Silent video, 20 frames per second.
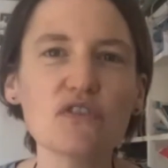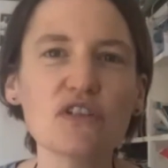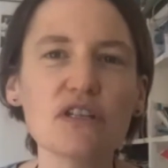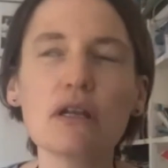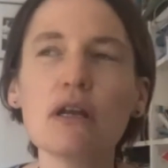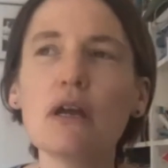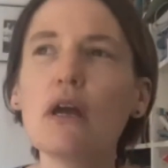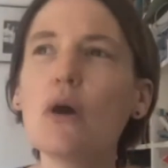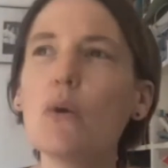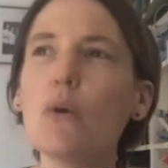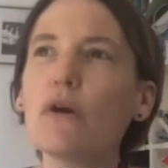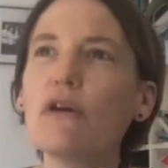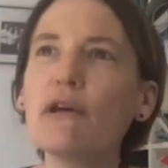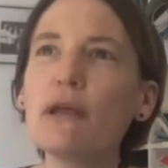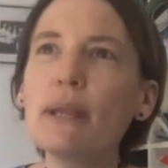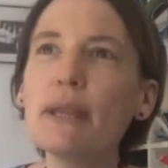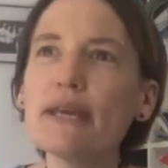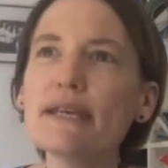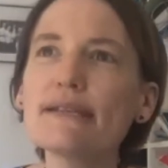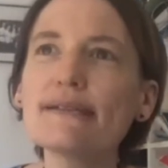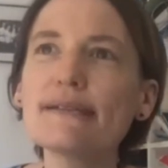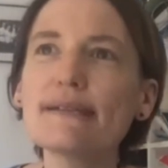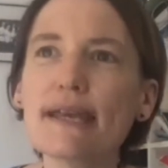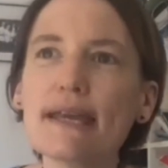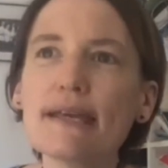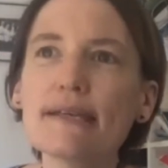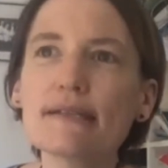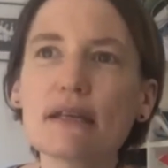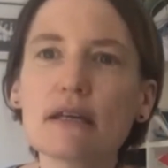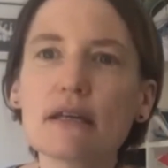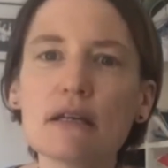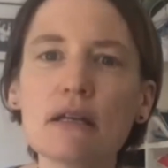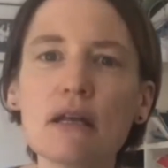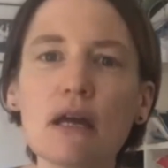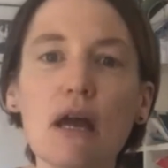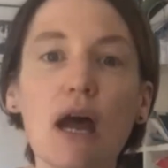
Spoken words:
And we're in this season,